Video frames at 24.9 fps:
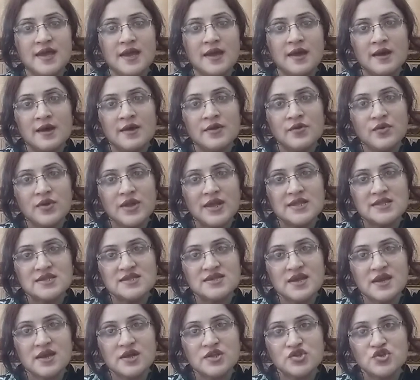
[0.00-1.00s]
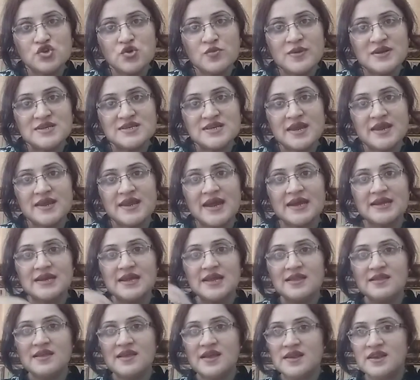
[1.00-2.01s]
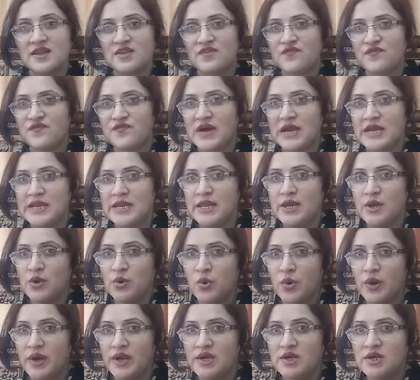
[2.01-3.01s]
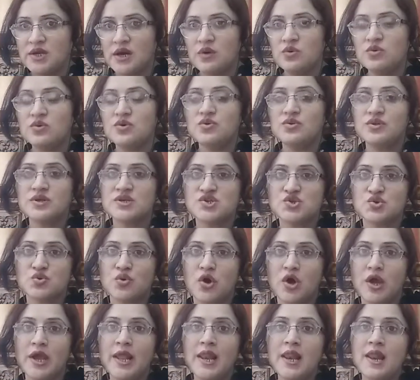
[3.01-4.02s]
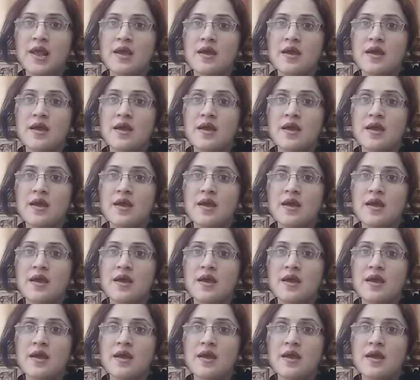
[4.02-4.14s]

you can say consumers are getting, it is finally going down to the soil.